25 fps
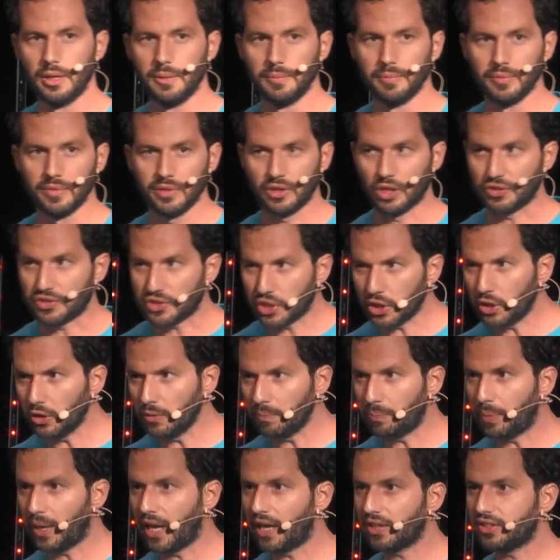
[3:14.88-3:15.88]
The second
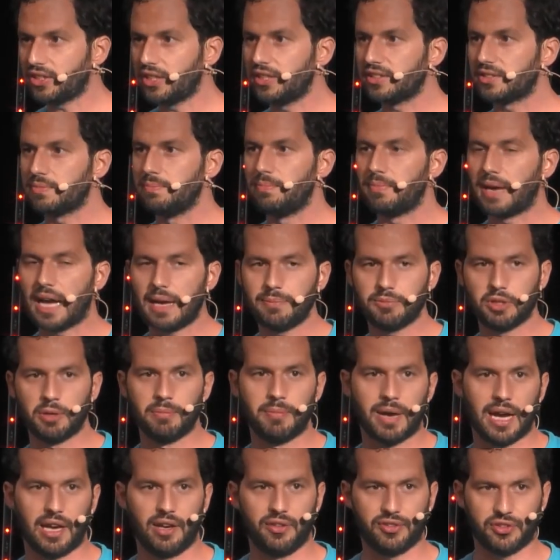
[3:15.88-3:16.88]
part is map the
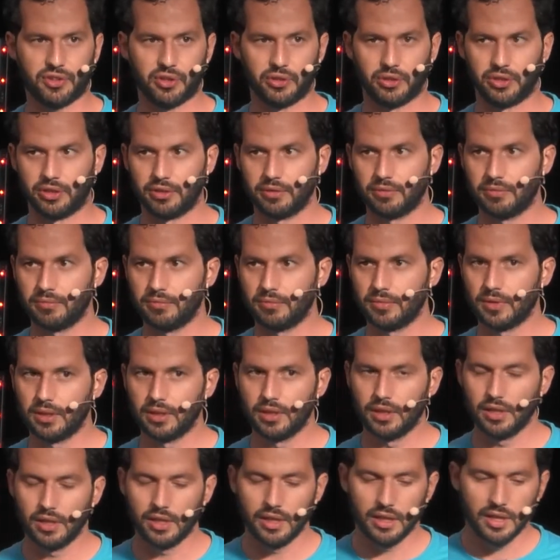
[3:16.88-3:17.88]
milestone.
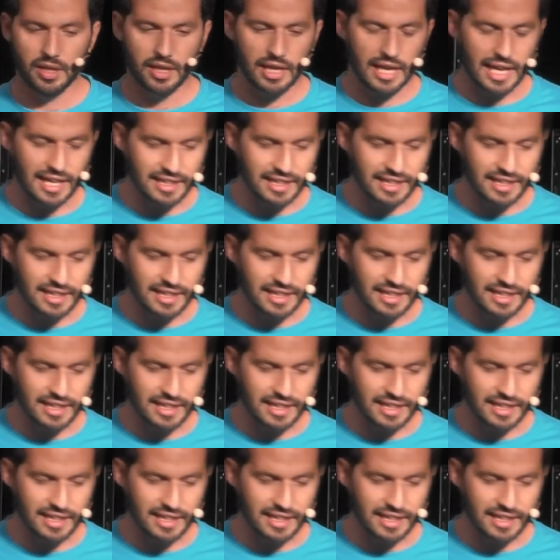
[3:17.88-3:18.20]
And